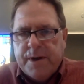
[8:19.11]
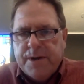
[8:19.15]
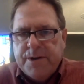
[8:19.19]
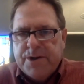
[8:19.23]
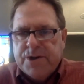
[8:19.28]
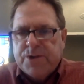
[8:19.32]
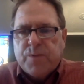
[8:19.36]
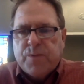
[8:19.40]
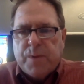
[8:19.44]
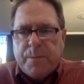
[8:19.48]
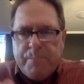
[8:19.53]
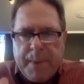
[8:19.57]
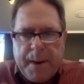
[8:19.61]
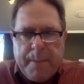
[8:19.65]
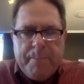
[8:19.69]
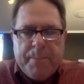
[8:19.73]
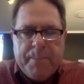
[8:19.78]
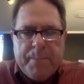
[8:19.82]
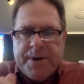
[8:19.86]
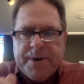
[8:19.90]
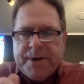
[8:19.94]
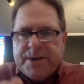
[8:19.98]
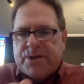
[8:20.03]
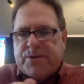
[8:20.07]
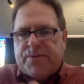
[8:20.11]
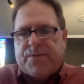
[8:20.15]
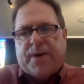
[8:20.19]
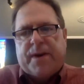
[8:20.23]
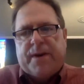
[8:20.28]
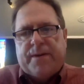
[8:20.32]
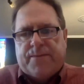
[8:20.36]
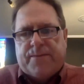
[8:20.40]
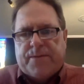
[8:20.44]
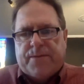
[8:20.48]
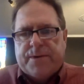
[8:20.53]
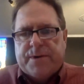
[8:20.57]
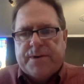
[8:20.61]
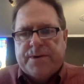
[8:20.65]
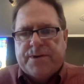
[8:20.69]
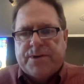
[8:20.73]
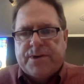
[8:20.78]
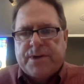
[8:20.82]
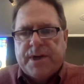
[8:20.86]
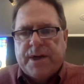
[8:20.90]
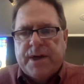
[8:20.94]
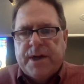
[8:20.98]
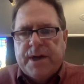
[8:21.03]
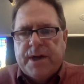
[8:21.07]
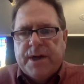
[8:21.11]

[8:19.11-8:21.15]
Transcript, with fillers: Just remember his faithfulness.